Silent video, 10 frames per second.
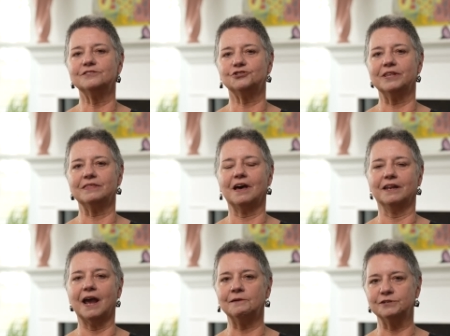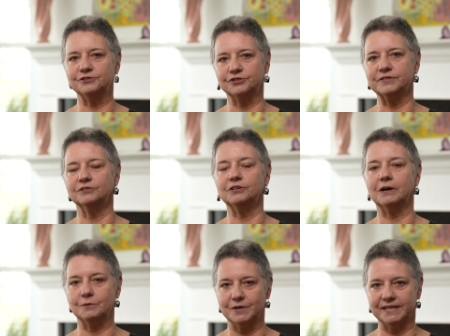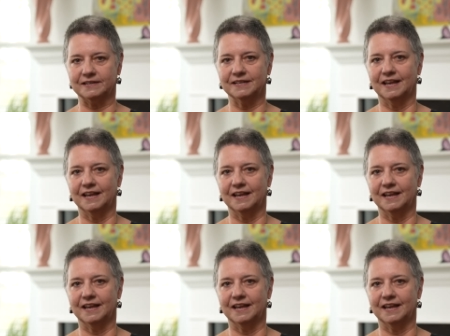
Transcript: she thought I was just glowing.